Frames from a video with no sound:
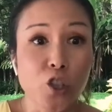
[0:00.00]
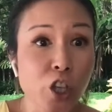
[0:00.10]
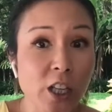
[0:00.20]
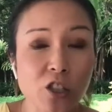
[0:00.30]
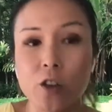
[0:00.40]
or
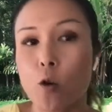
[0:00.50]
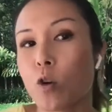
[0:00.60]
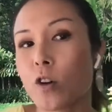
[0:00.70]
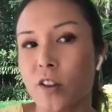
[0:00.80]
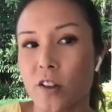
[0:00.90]
changing
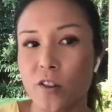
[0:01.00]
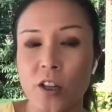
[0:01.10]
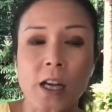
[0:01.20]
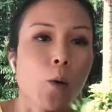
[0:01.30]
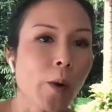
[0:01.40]

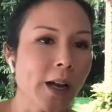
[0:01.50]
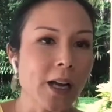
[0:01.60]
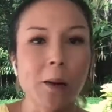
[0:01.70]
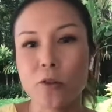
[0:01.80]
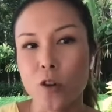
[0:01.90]
courses when
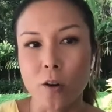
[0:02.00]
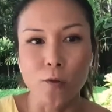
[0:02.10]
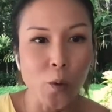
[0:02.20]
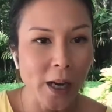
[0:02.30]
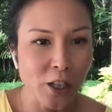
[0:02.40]
it comes to our
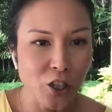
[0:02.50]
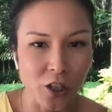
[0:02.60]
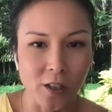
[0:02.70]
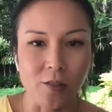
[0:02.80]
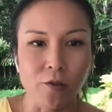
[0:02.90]

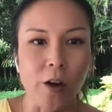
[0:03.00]
vocation,